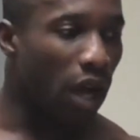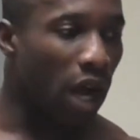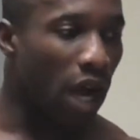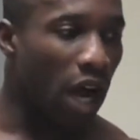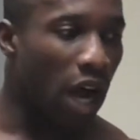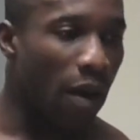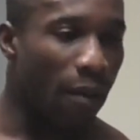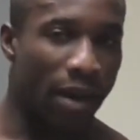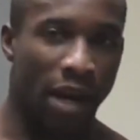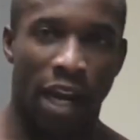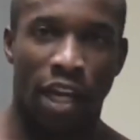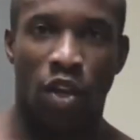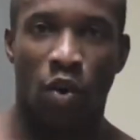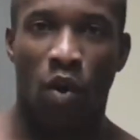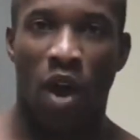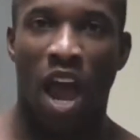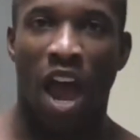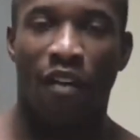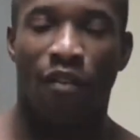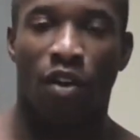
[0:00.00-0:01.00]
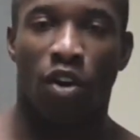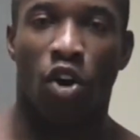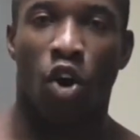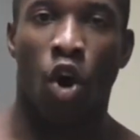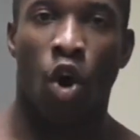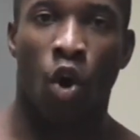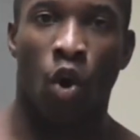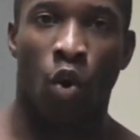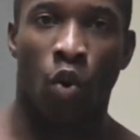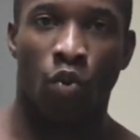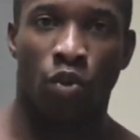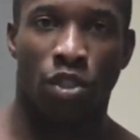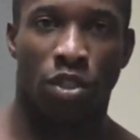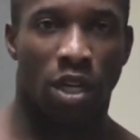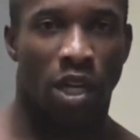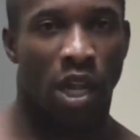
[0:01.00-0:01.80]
And I don't have a coach.